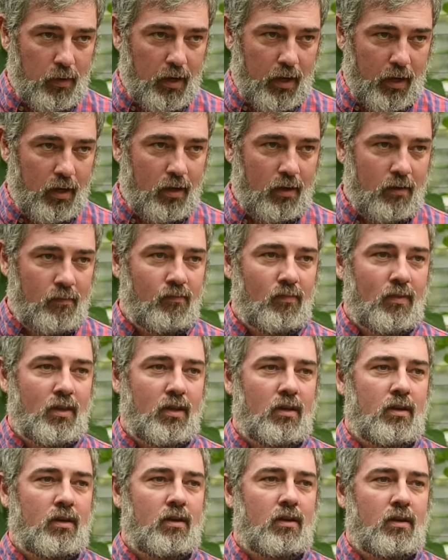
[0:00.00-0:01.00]
way,
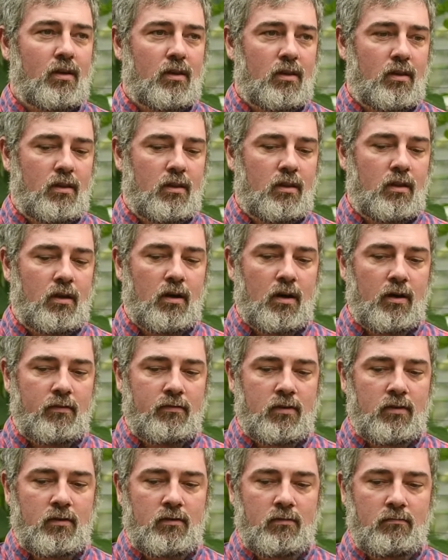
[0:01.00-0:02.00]
the
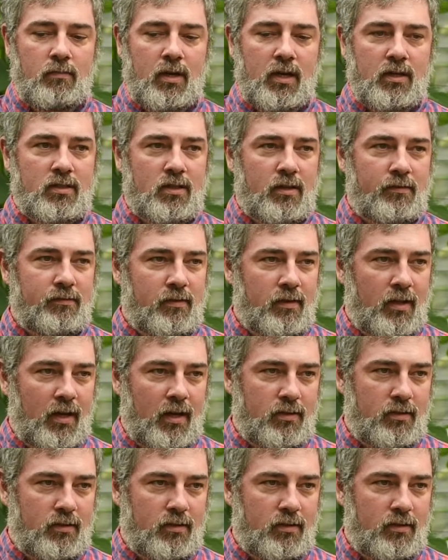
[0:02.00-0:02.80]
oven makes up for that